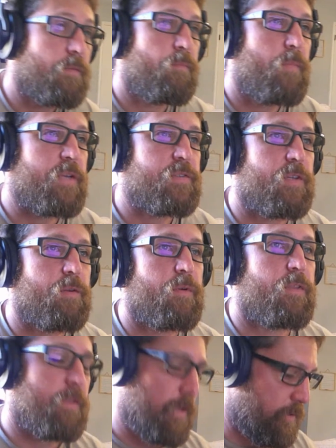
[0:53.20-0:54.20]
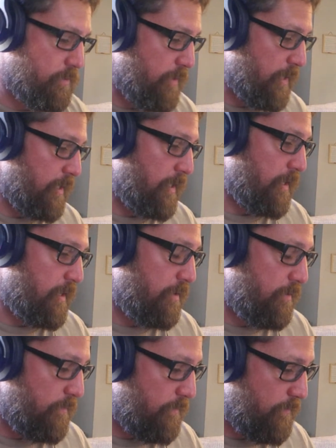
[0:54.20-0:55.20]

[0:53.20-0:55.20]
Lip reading: Messing with things right now.